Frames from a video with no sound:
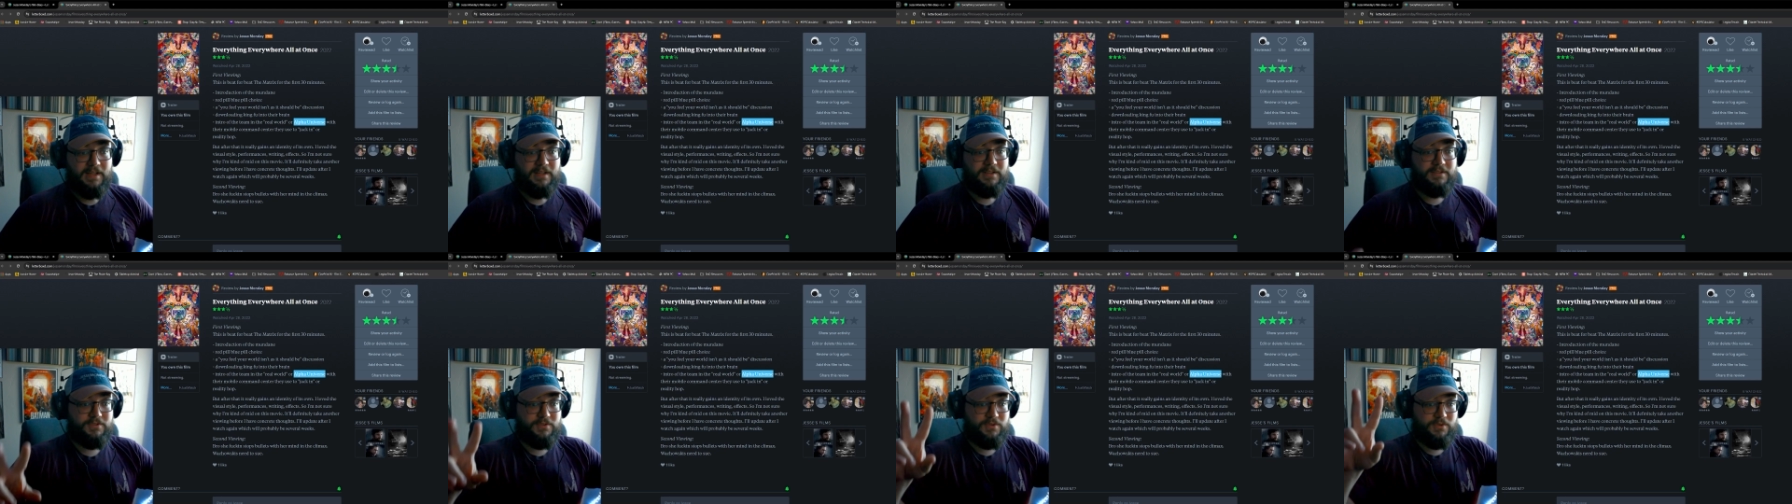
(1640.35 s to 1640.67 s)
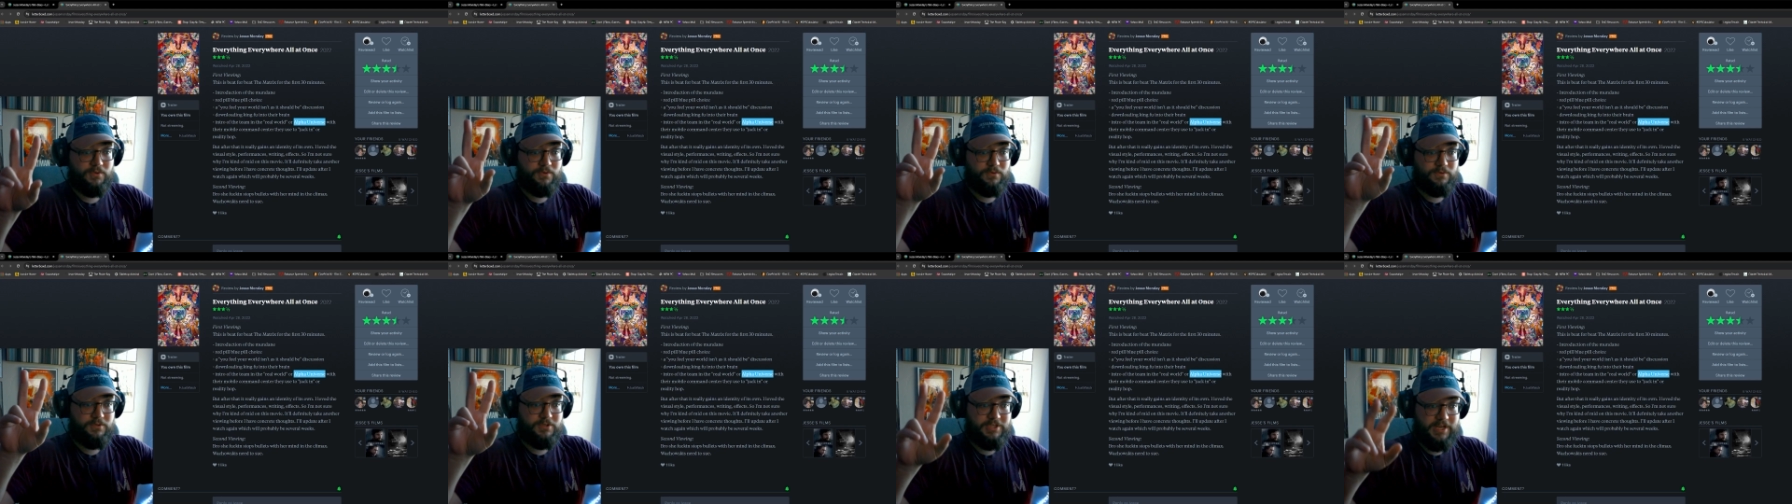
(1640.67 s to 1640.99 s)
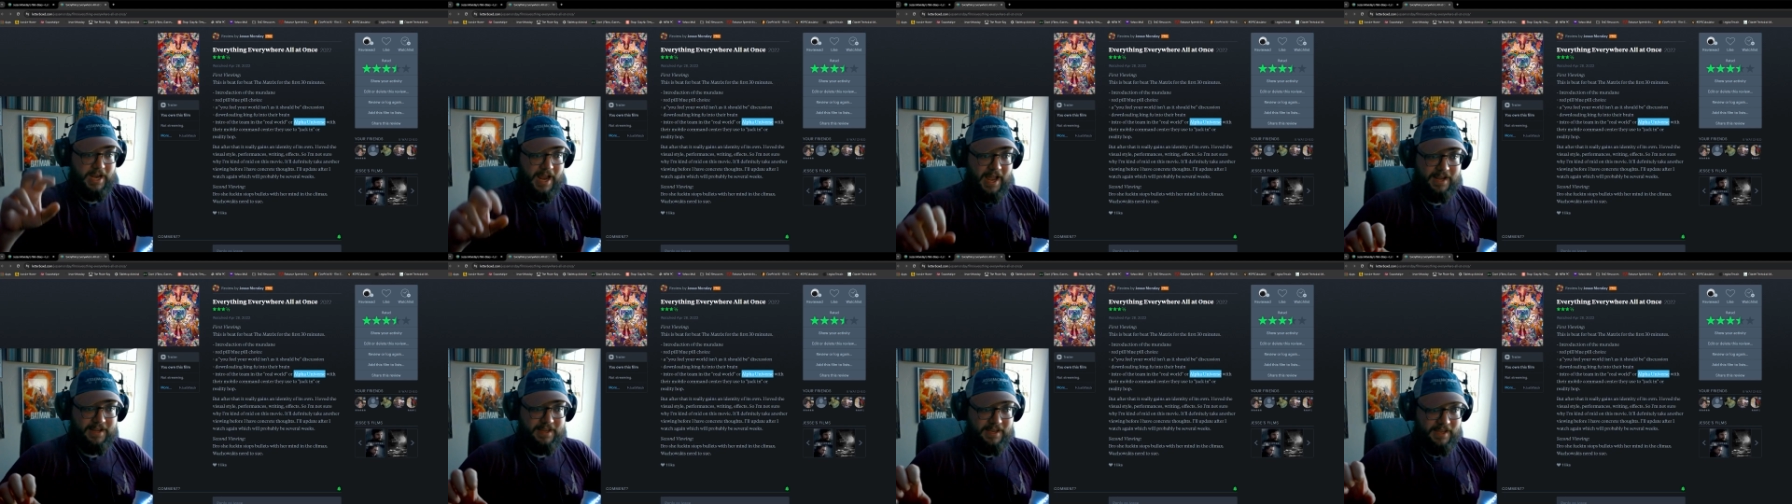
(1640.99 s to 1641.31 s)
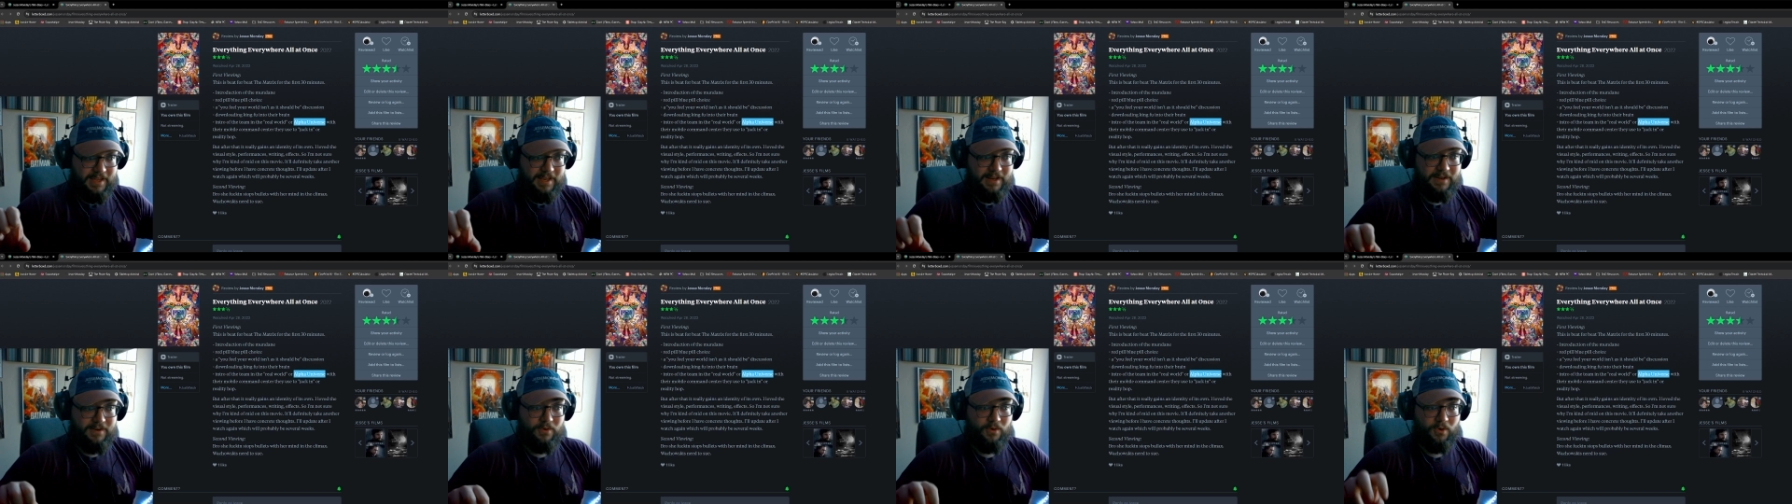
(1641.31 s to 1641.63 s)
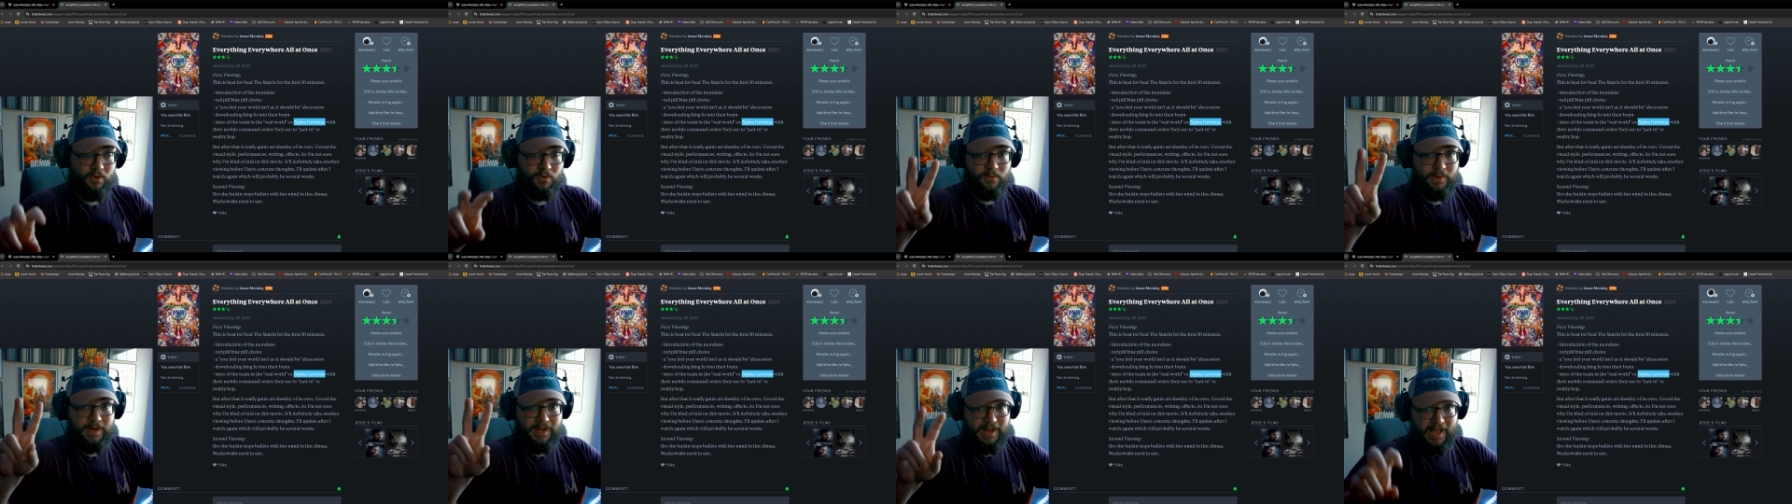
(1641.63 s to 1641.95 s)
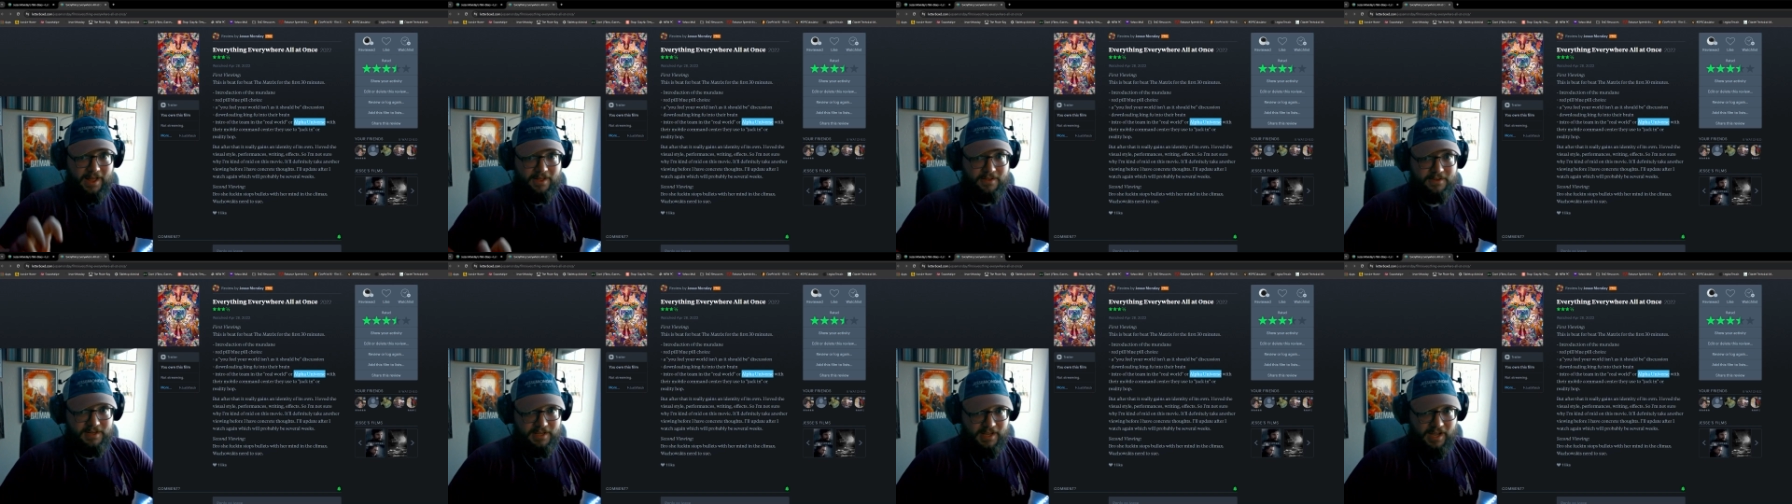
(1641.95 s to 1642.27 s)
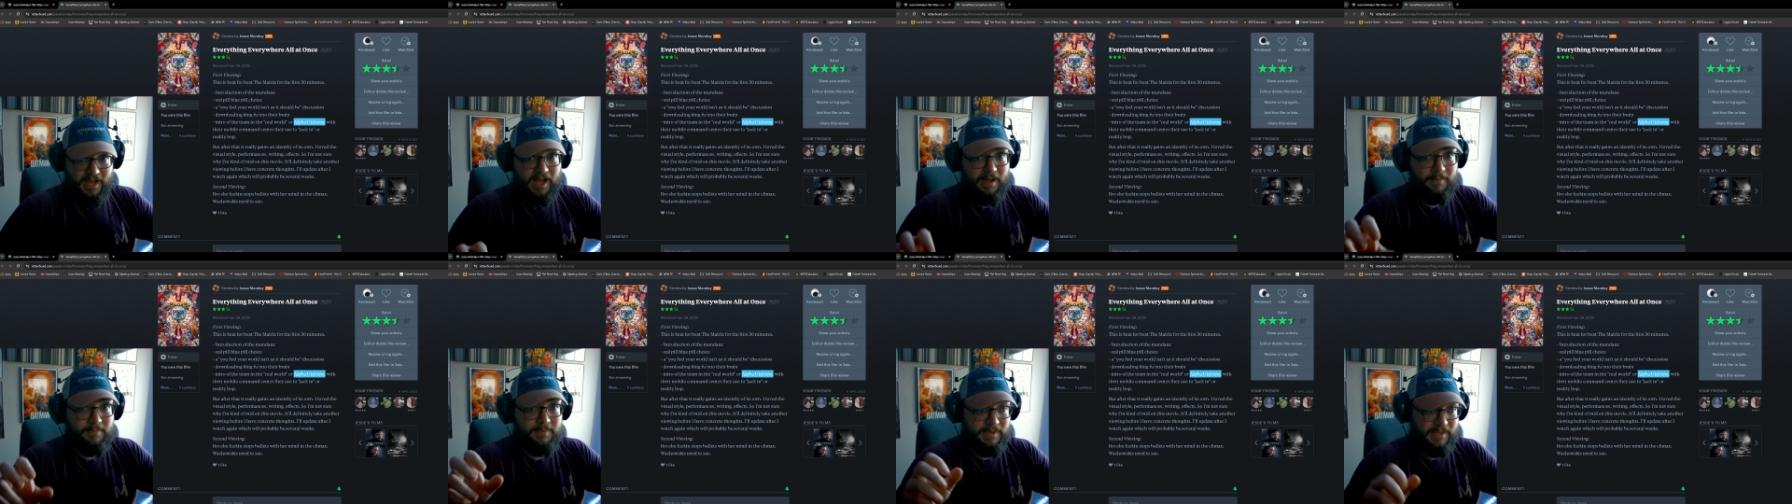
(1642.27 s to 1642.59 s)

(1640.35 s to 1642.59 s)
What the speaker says: to jack in or reality hop